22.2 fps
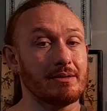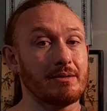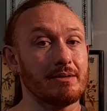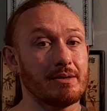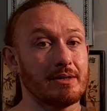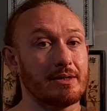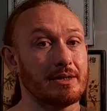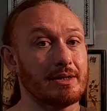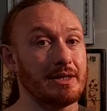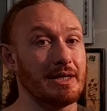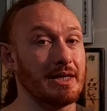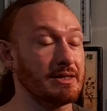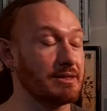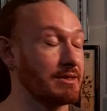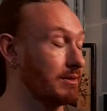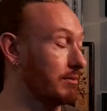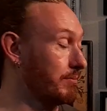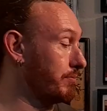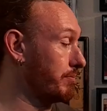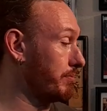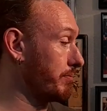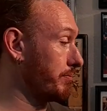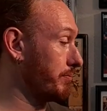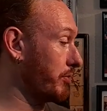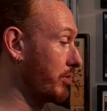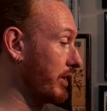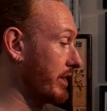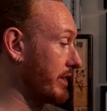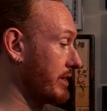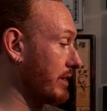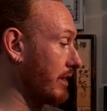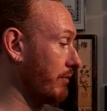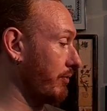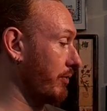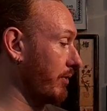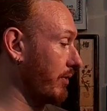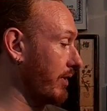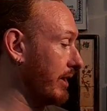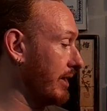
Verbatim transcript: a pretty tough one,